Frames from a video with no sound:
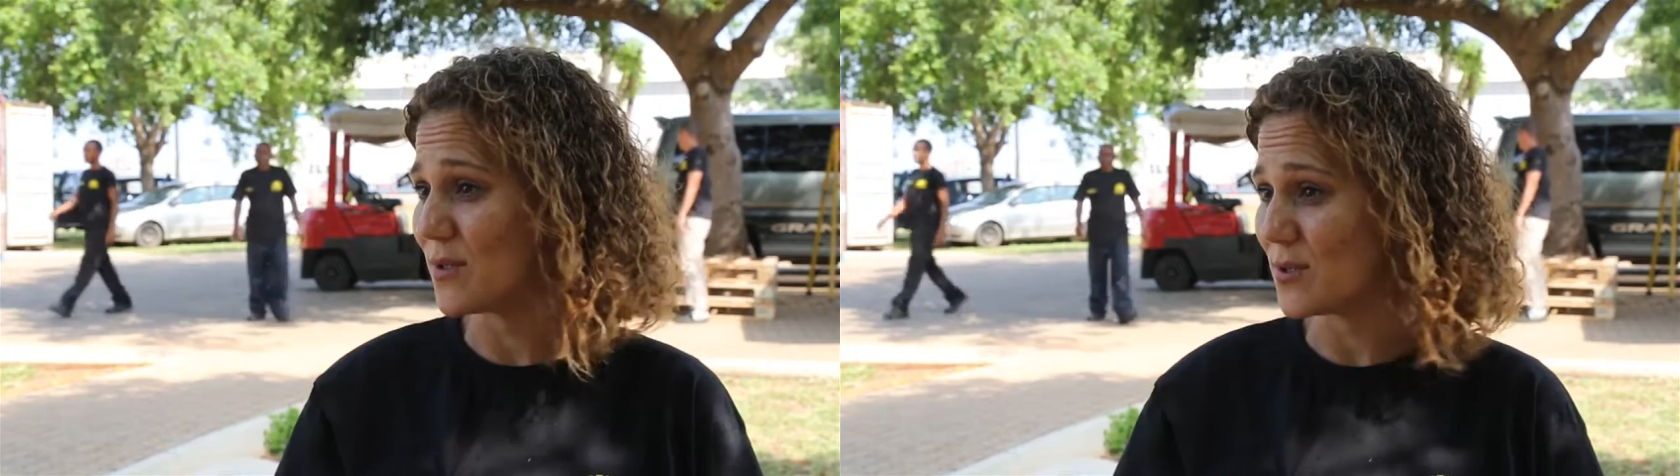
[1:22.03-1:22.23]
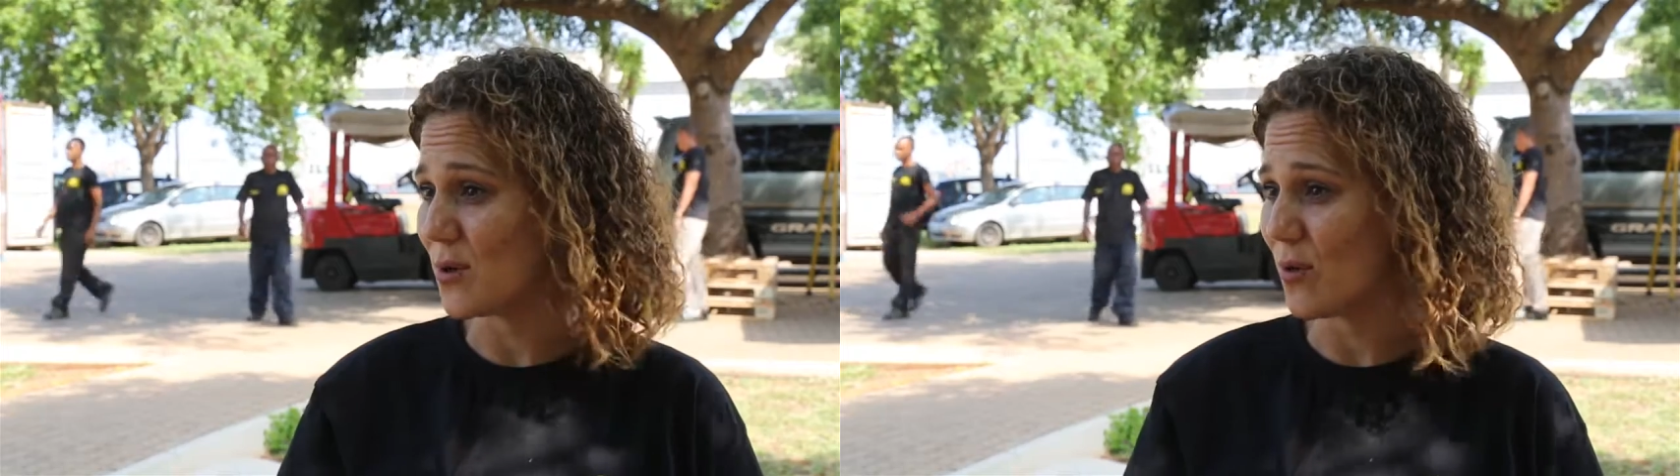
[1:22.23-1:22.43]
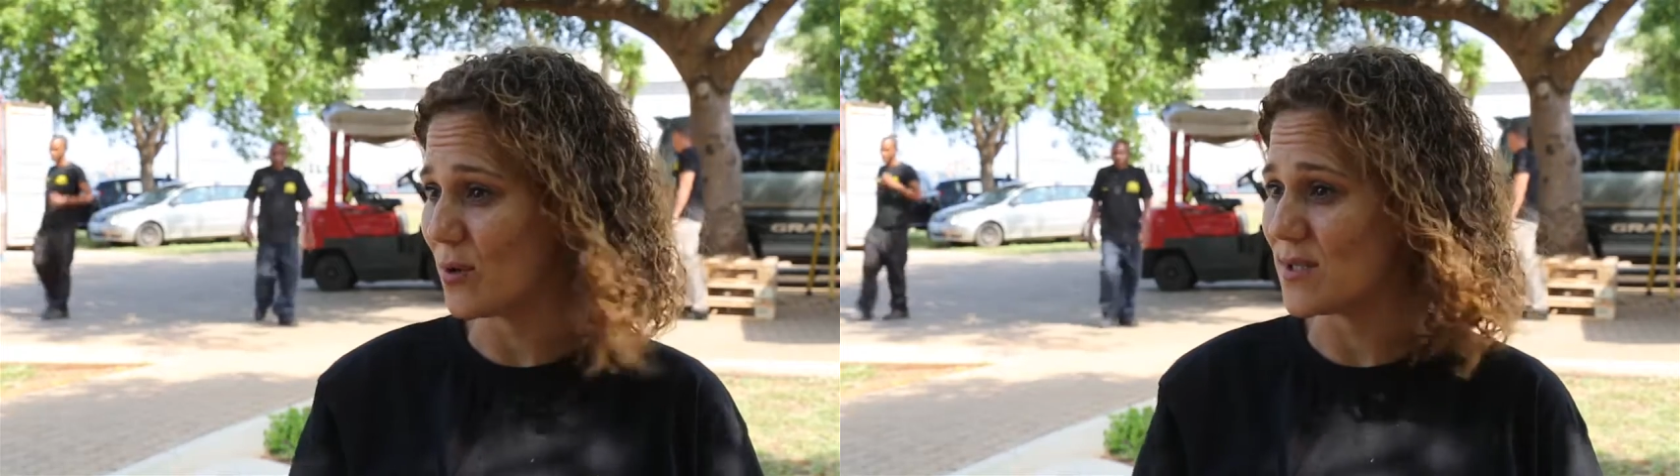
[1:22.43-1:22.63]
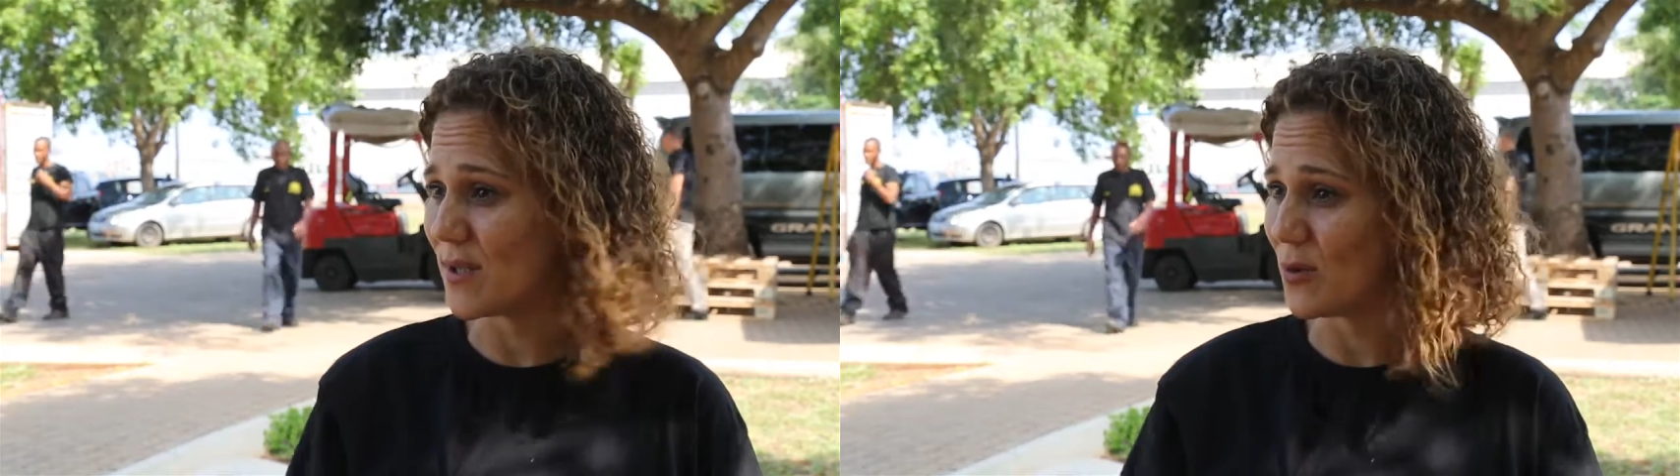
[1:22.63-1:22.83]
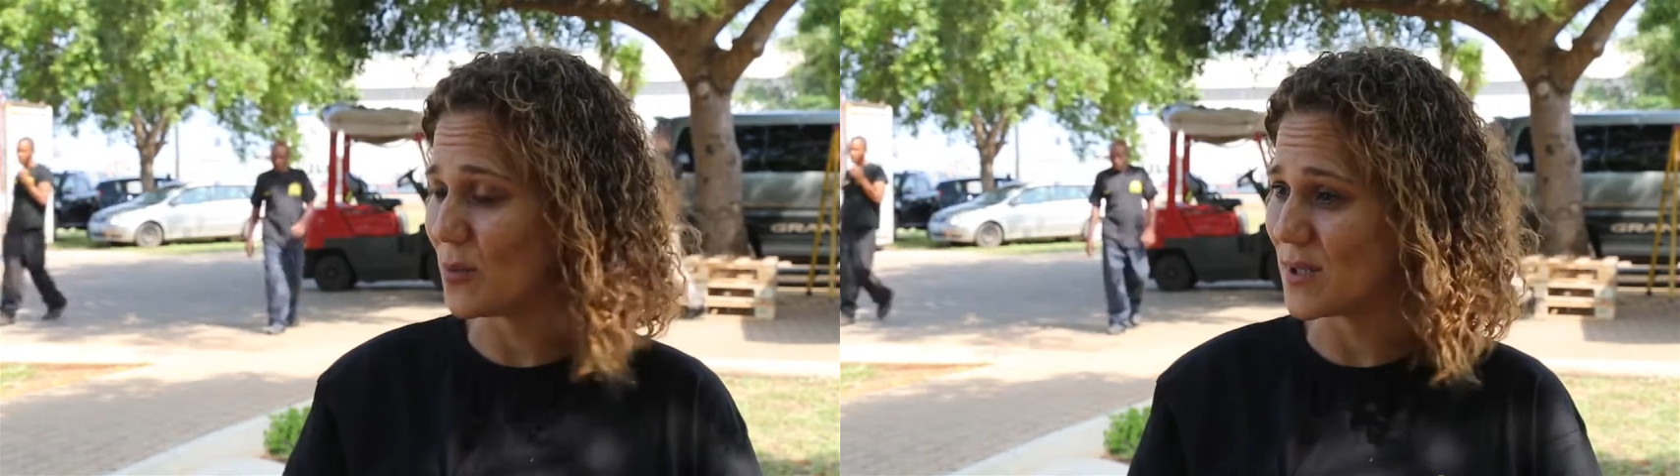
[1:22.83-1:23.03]
So it's
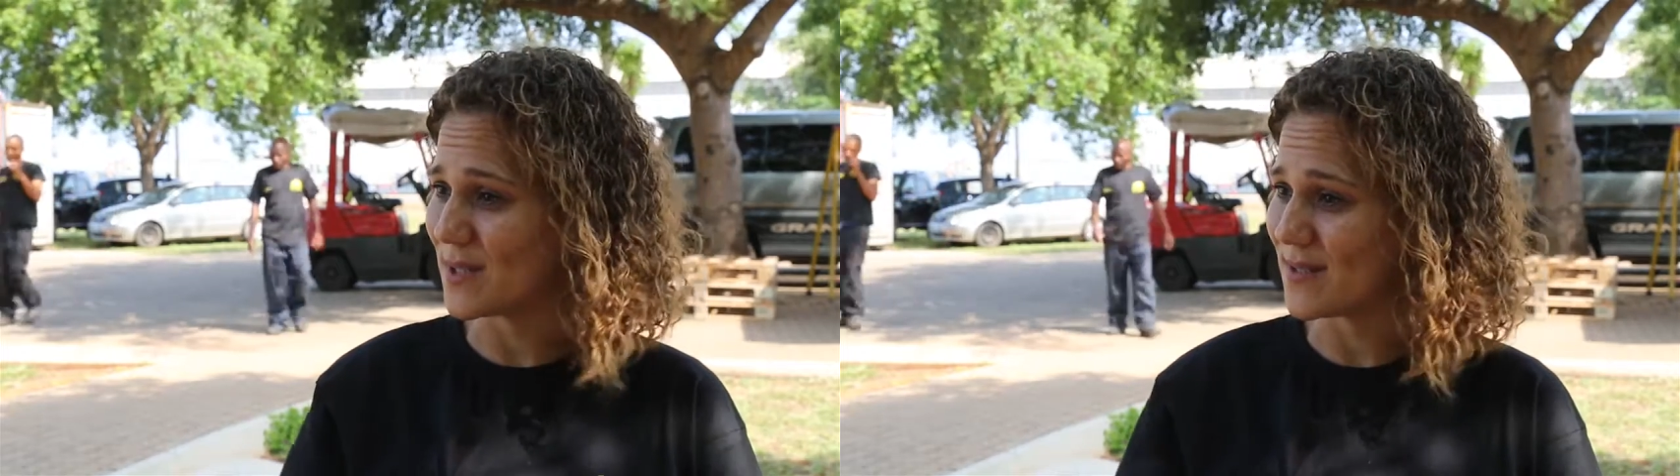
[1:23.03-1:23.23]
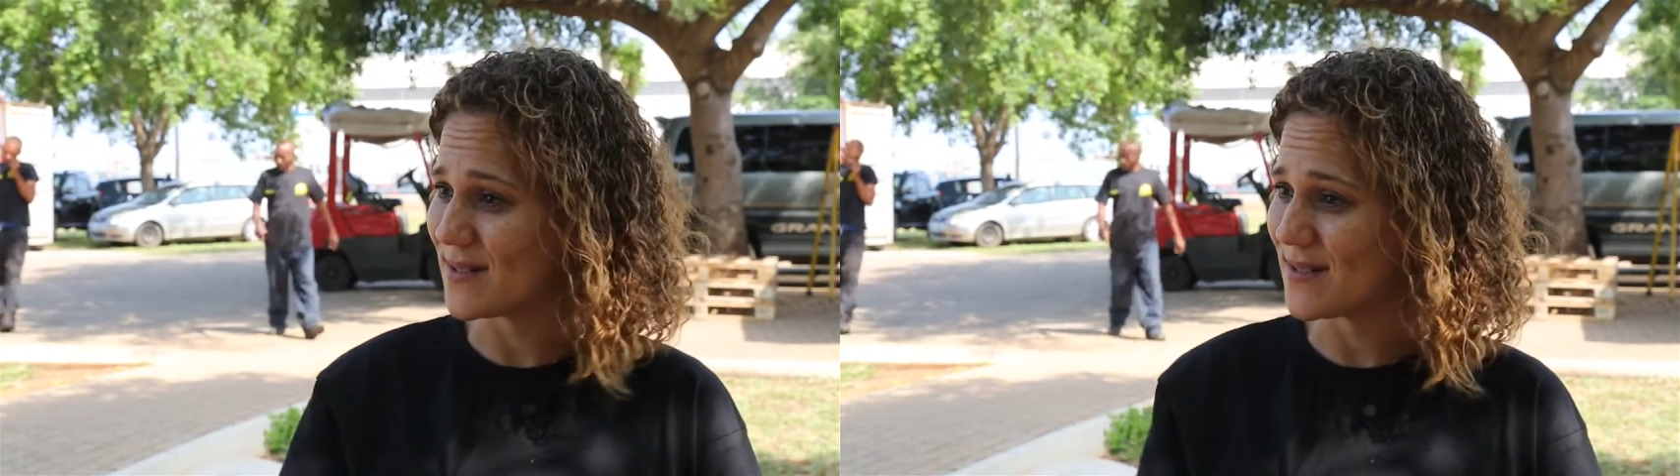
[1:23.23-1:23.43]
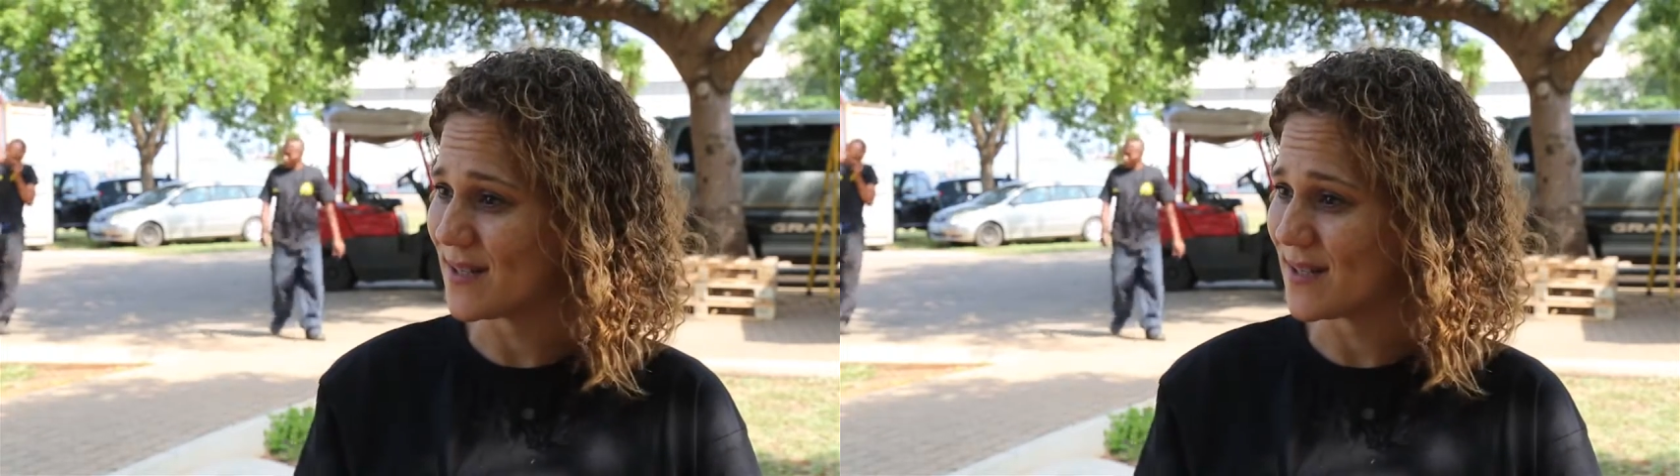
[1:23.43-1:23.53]
a good business.